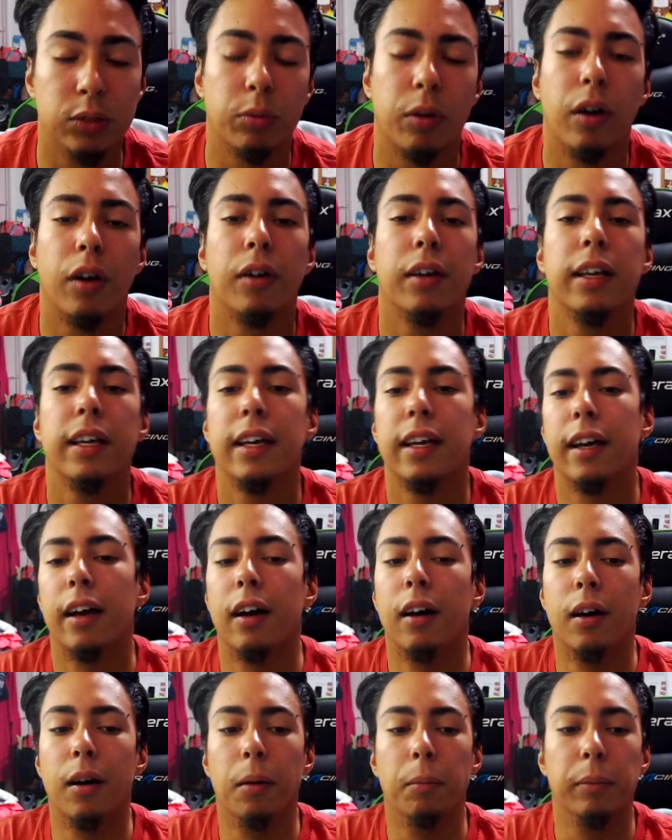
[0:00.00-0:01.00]
well
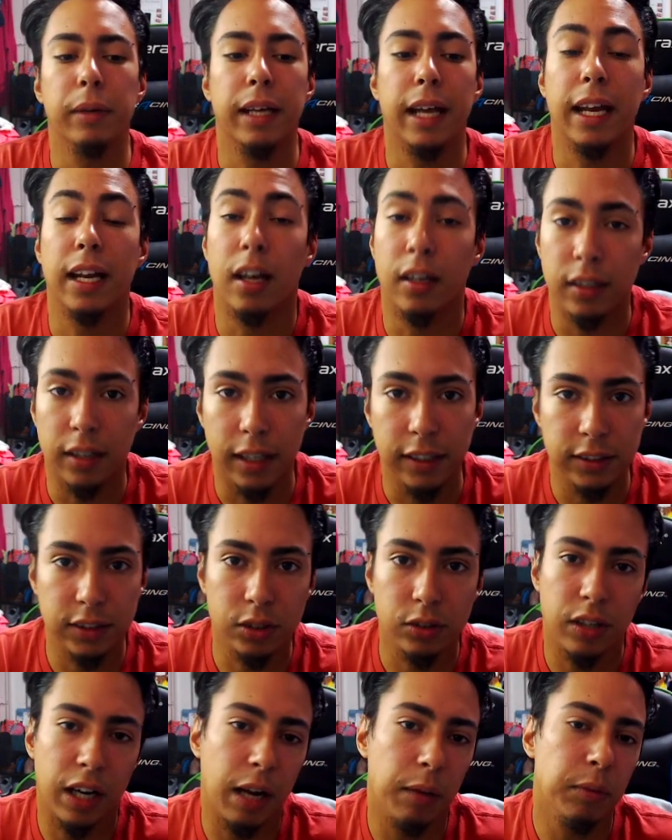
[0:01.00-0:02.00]
um, and on
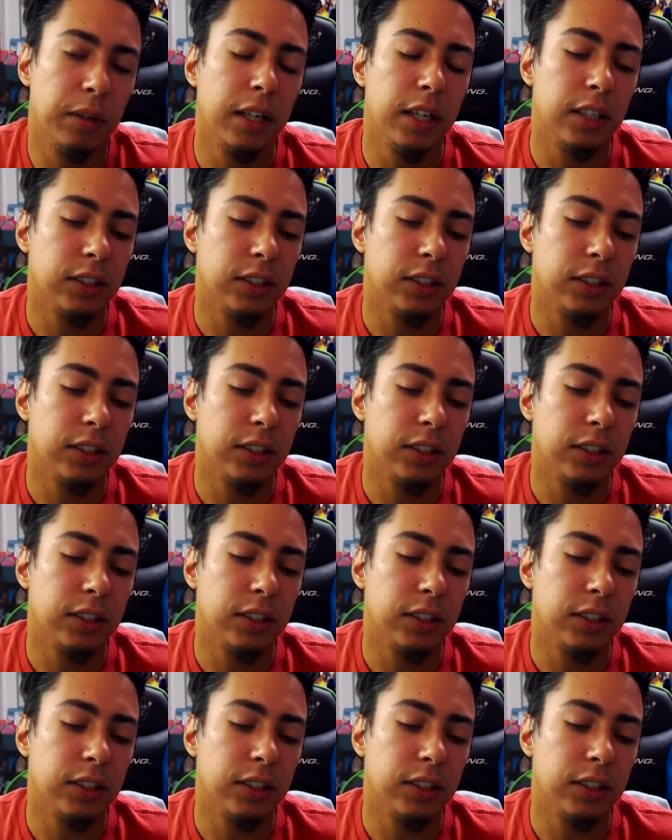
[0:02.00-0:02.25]
Instagram.